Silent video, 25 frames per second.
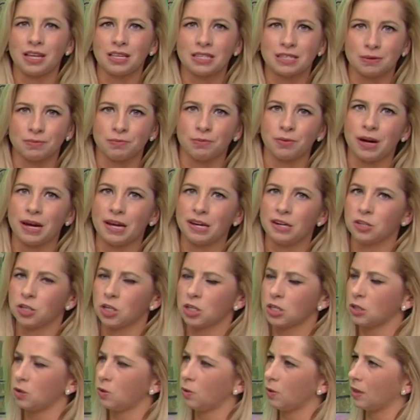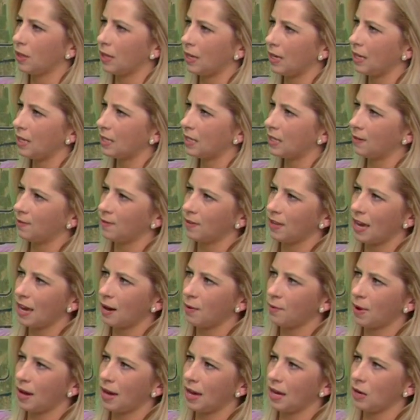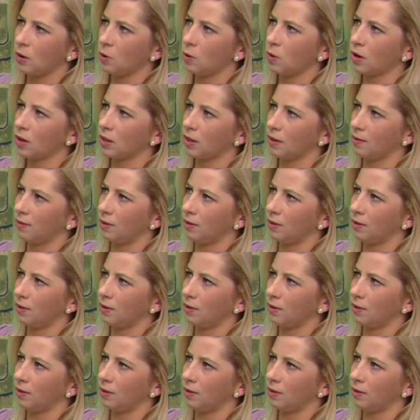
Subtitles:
Some rain just northeast of Gateway, north of